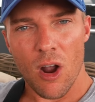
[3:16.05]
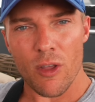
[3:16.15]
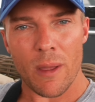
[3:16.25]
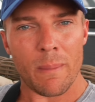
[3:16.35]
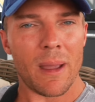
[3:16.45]
Are
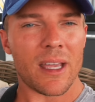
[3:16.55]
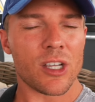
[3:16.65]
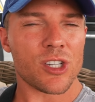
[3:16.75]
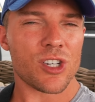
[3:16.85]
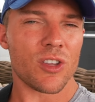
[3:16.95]
they
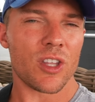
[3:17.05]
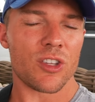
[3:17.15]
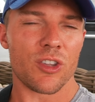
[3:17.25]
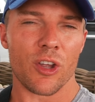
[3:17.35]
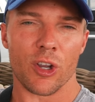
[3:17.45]
making sure that
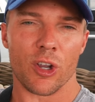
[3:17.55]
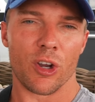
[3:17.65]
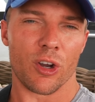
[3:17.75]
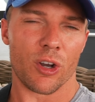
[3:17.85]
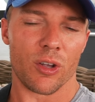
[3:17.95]
they're
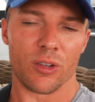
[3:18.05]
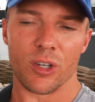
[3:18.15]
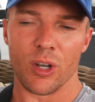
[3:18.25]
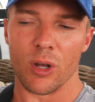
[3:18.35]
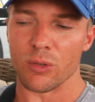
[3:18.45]
you're gonna
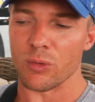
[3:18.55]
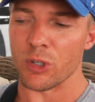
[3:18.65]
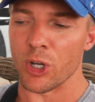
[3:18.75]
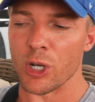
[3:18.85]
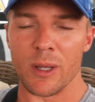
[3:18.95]
you know
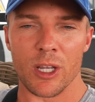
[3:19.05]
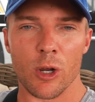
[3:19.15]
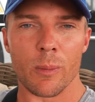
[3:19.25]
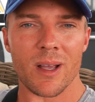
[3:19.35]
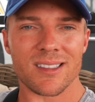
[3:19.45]
you're gonna be
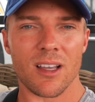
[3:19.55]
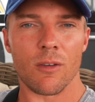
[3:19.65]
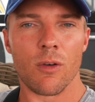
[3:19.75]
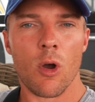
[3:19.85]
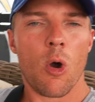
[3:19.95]
your best
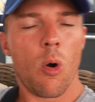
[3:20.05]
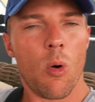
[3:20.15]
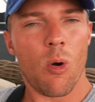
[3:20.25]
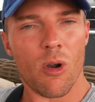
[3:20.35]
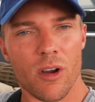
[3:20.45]
self,
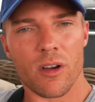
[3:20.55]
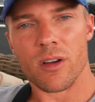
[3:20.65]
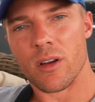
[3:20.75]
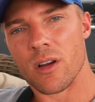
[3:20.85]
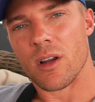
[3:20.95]
or
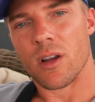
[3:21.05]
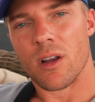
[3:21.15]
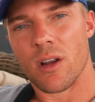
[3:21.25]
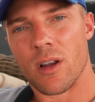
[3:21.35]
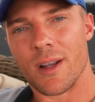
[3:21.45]

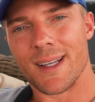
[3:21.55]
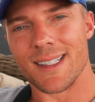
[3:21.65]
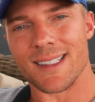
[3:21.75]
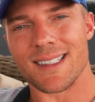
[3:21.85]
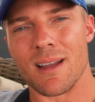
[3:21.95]
is
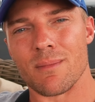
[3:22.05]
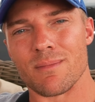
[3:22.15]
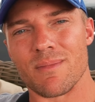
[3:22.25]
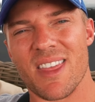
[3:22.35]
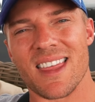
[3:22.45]
it
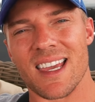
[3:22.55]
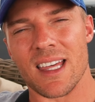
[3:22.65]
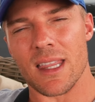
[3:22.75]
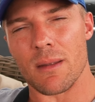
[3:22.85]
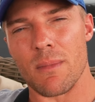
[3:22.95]

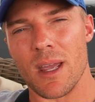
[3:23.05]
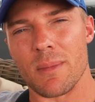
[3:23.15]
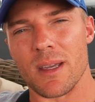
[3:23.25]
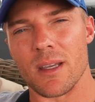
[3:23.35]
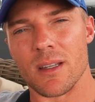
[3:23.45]
something that
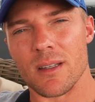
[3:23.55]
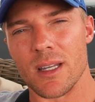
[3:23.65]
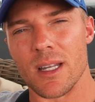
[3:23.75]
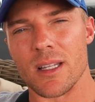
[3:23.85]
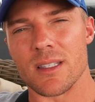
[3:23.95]
maybe
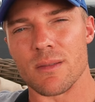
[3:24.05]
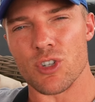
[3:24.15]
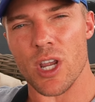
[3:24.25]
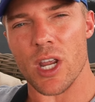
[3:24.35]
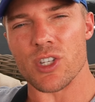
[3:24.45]
needs some
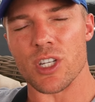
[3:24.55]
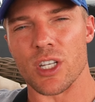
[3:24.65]
changing?